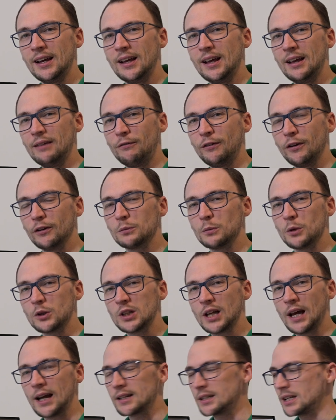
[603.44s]
it feels more
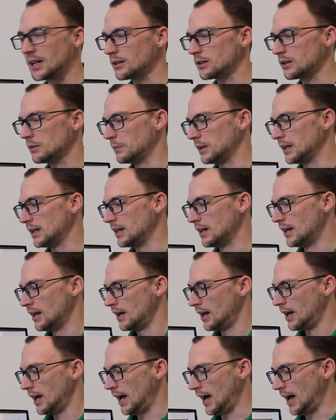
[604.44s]
tactile to me.
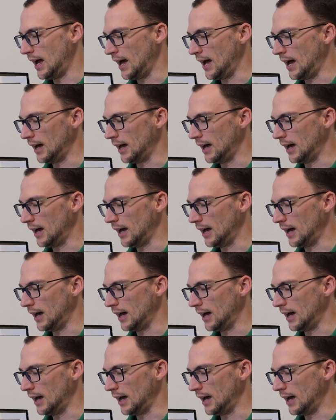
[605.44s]
Uh,